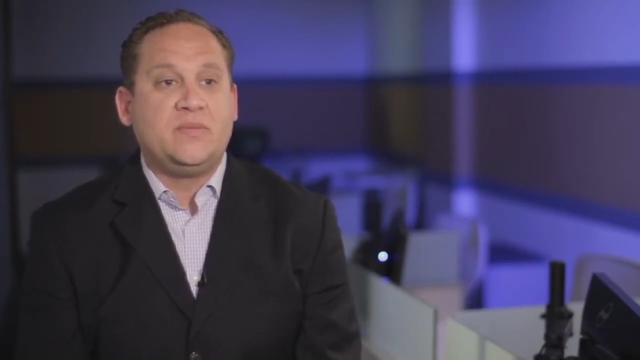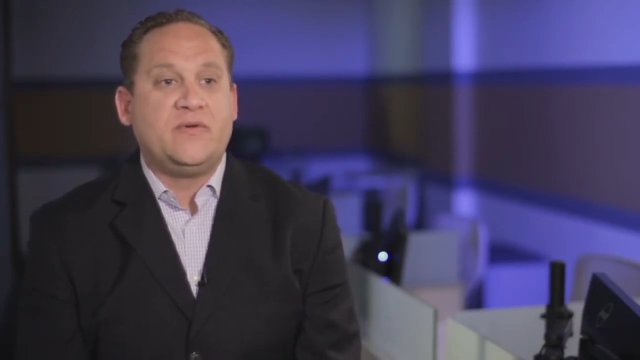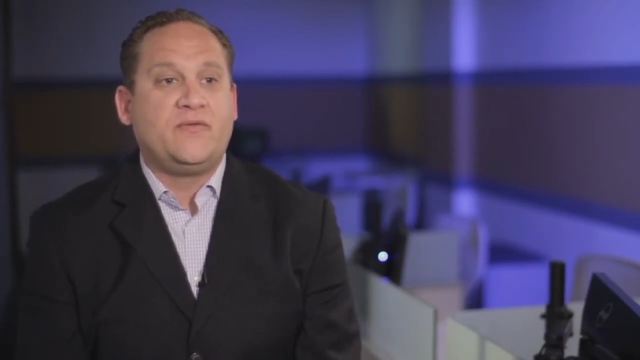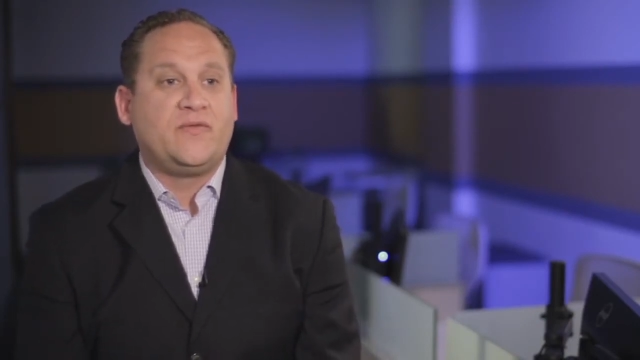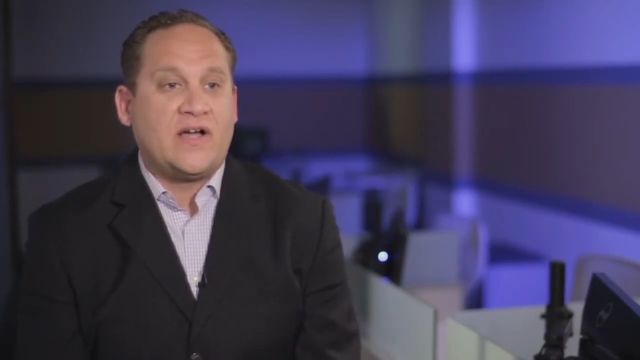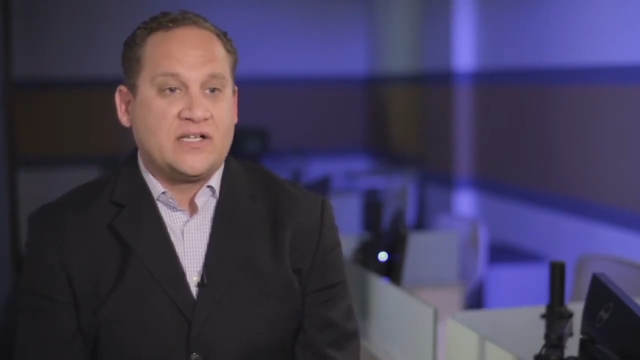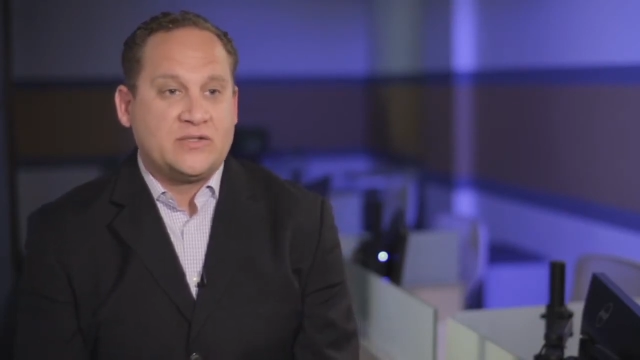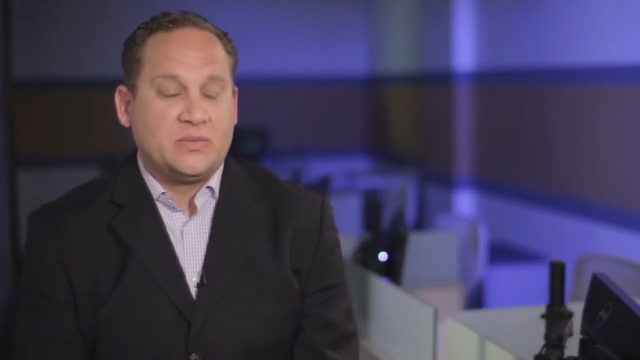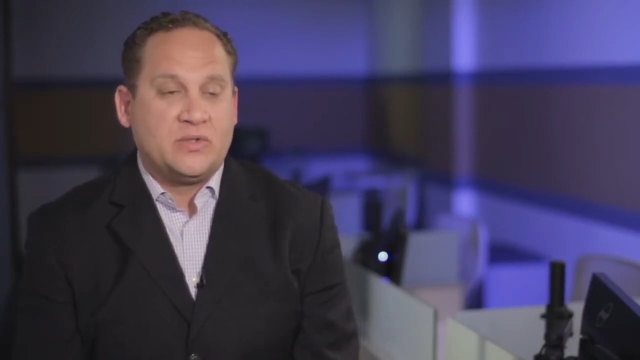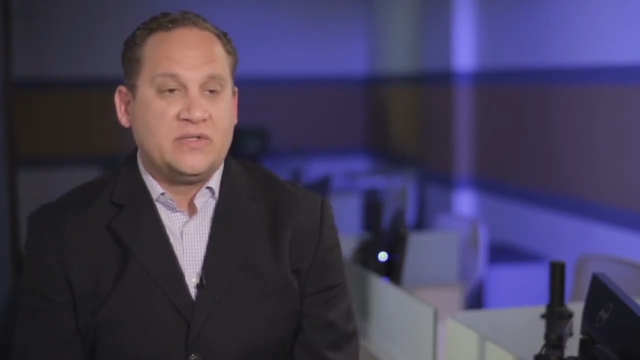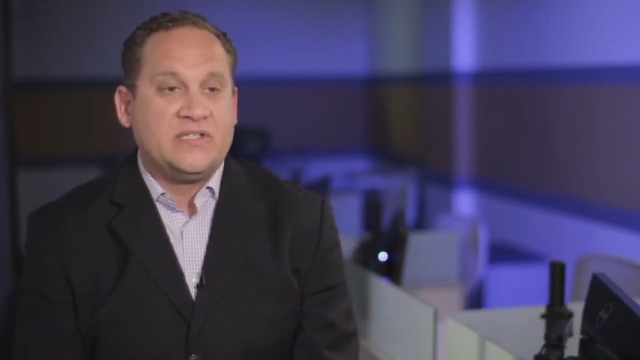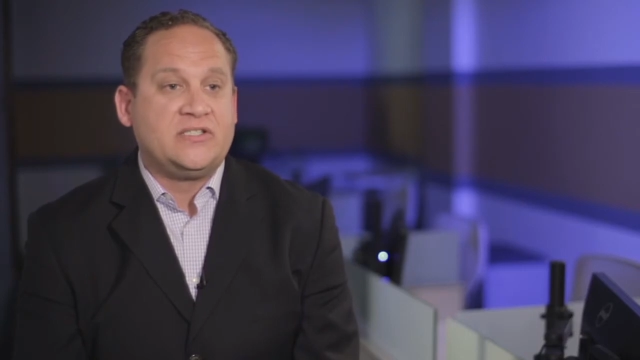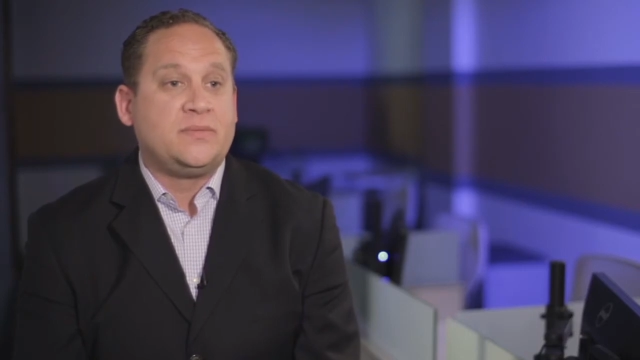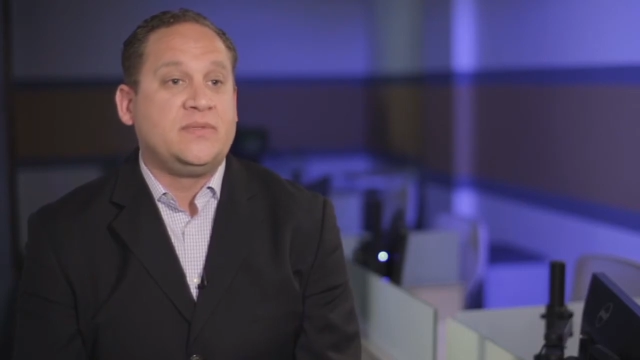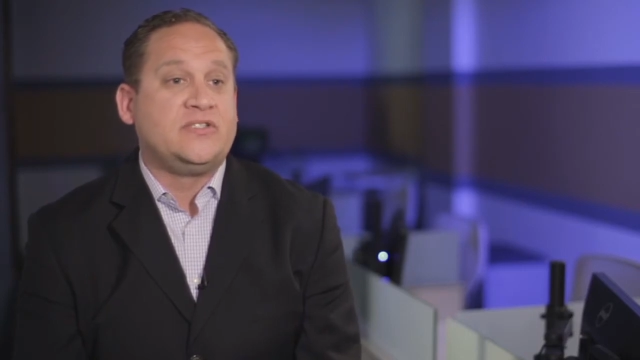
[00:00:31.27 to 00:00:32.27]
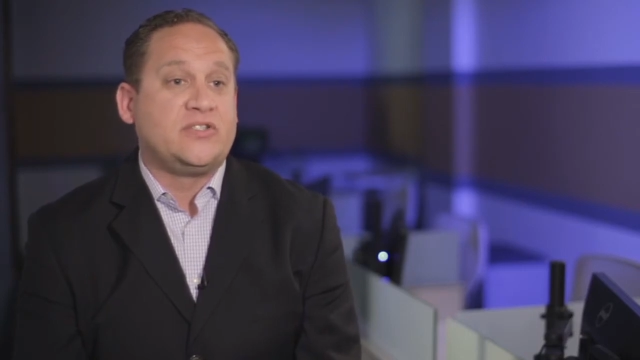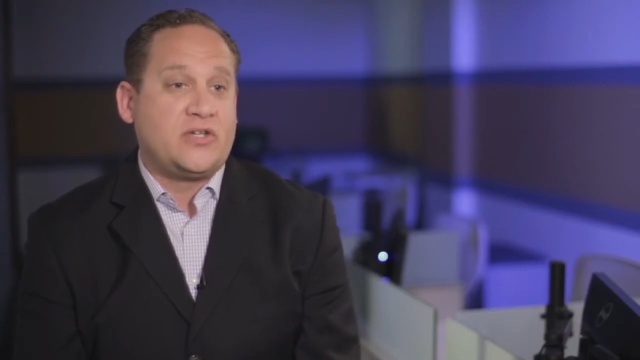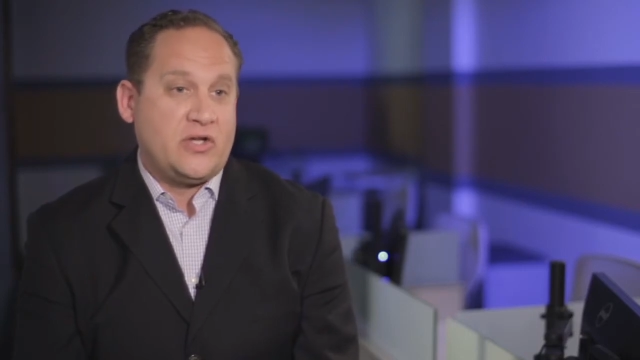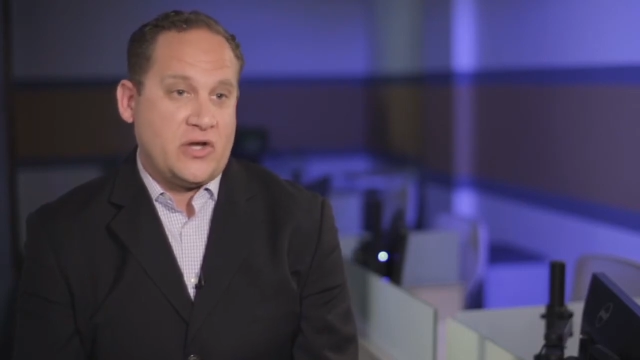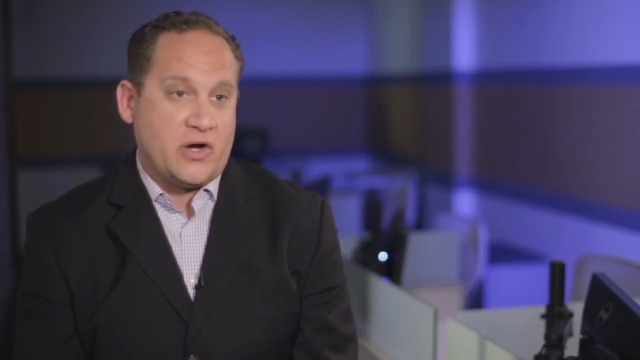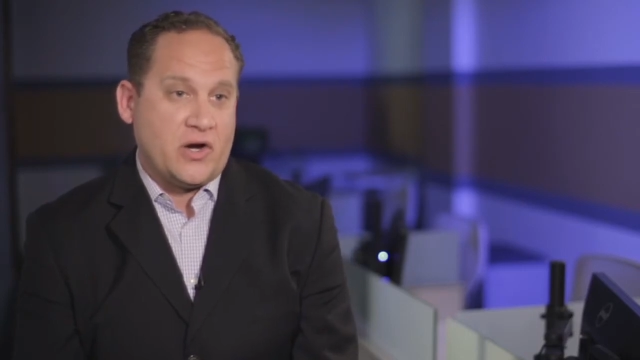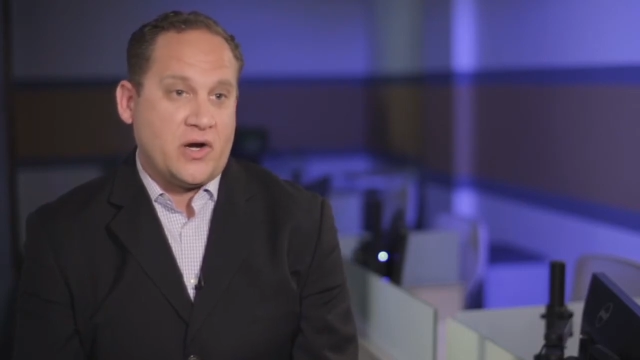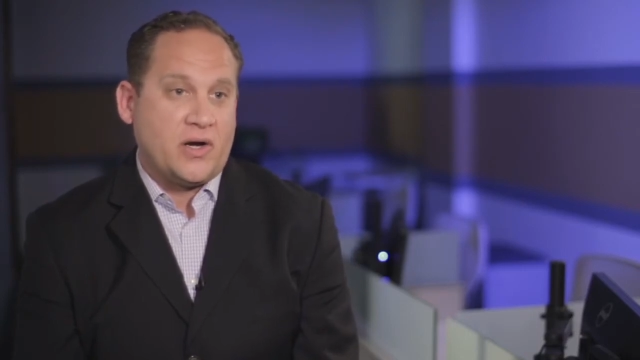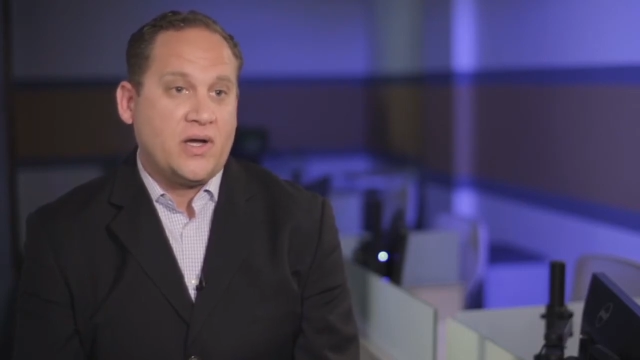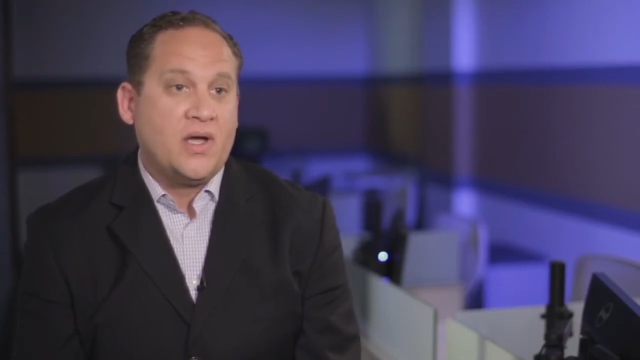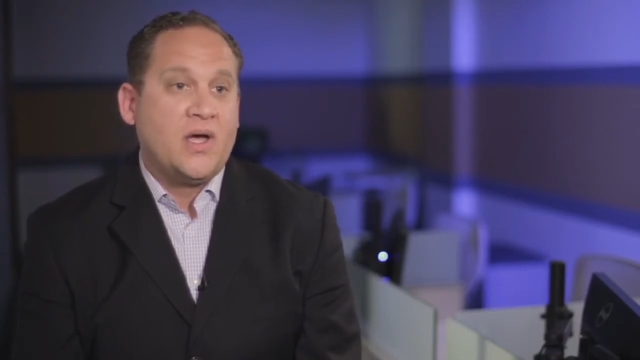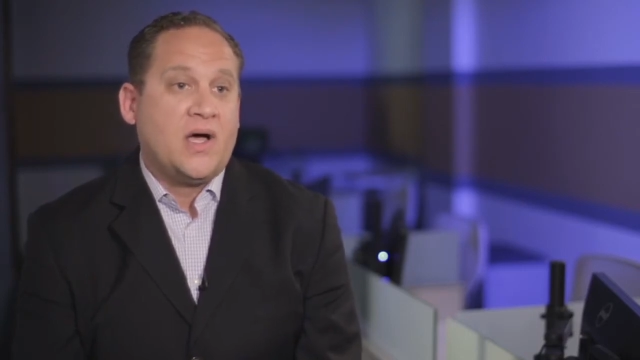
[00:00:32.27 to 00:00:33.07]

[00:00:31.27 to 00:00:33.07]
to be flexible, needs to be secure,